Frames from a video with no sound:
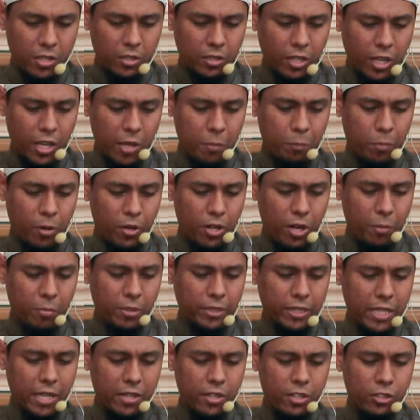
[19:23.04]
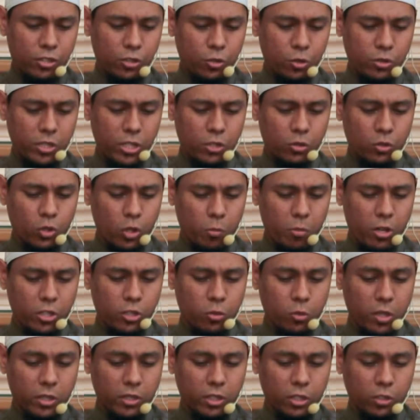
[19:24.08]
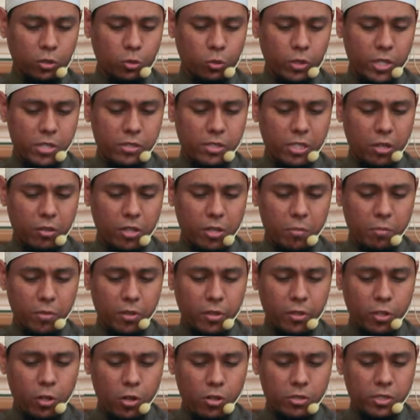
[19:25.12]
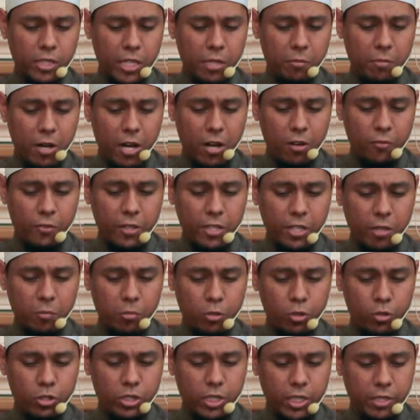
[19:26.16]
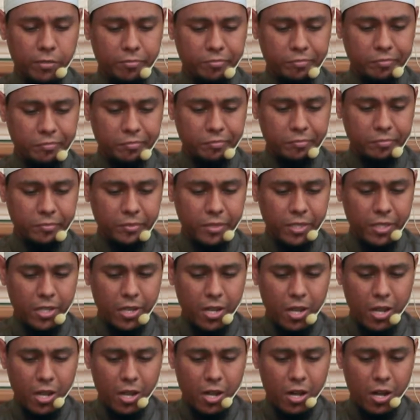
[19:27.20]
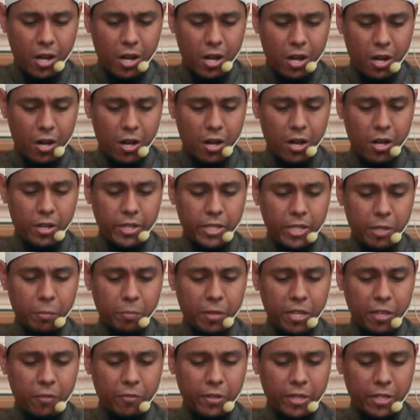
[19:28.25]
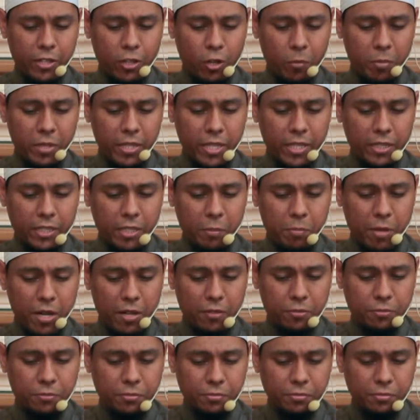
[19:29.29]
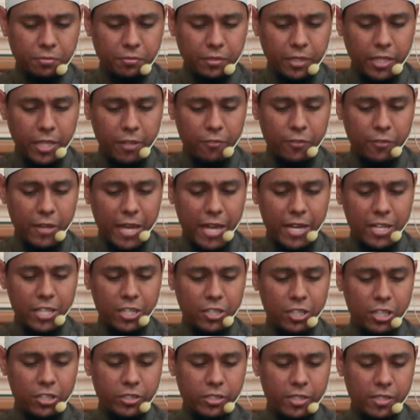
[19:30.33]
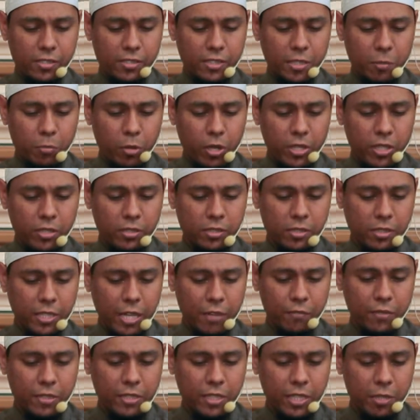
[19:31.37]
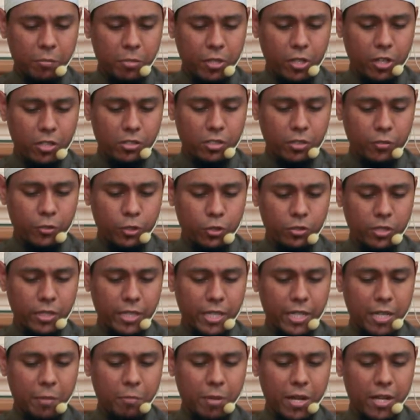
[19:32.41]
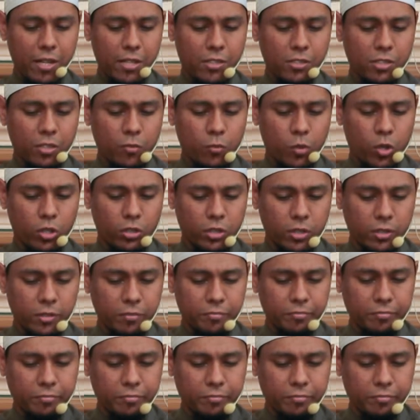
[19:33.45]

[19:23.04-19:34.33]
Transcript: Taib. Point number 10 is using so much water to rinse out the nose and mouth in ablution or the bathing, obligatory bath, if any reaches the body's cavity because of using an abundance of water.